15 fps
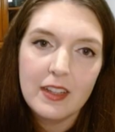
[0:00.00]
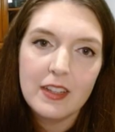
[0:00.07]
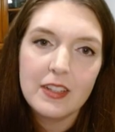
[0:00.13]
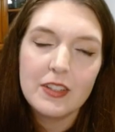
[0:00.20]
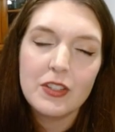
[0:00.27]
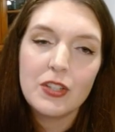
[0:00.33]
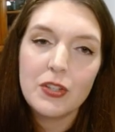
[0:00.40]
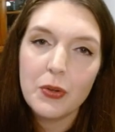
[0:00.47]

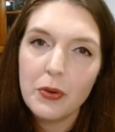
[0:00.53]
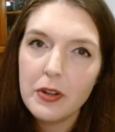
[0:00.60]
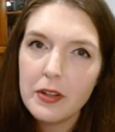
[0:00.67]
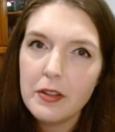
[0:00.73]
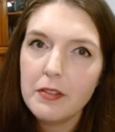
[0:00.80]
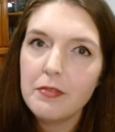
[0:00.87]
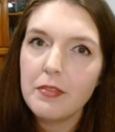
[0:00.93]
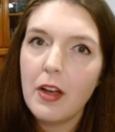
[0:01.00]
Sort
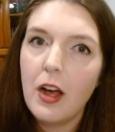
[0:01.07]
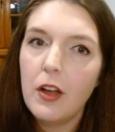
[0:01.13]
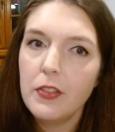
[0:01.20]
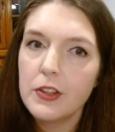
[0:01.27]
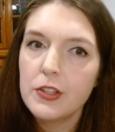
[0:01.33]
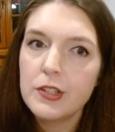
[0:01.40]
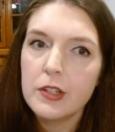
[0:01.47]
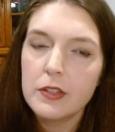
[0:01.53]
of on
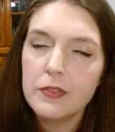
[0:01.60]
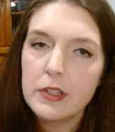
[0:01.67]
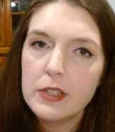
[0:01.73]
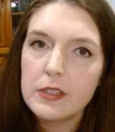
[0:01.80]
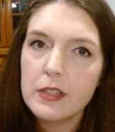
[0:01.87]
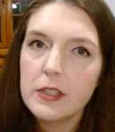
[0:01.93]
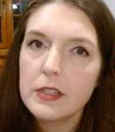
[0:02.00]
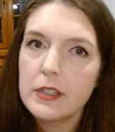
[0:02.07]
the
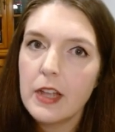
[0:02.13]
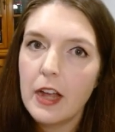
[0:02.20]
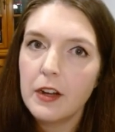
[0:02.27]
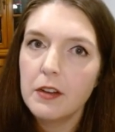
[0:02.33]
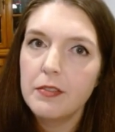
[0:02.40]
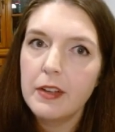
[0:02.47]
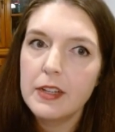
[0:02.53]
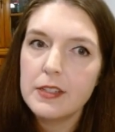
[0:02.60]
surface,
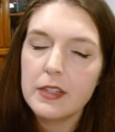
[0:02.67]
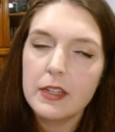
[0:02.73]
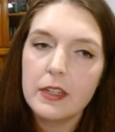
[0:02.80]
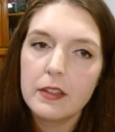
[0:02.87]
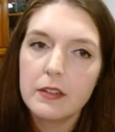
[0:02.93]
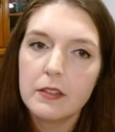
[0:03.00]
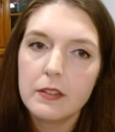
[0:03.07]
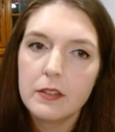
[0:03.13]

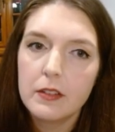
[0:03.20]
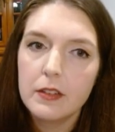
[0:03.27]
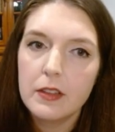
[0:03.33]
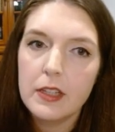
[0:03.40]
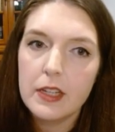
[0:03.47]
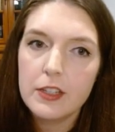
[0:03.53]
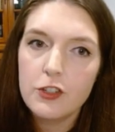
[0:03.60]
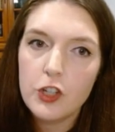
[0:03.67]
sacrificing the
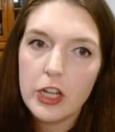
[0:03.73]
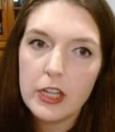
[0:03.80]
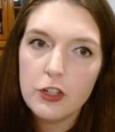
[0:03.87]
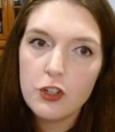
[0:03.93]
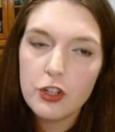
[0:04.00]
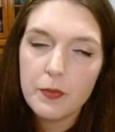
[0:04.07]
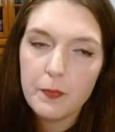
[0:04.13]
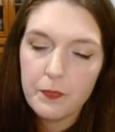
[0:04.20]

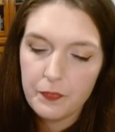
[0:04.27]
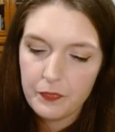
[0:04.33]
exchange.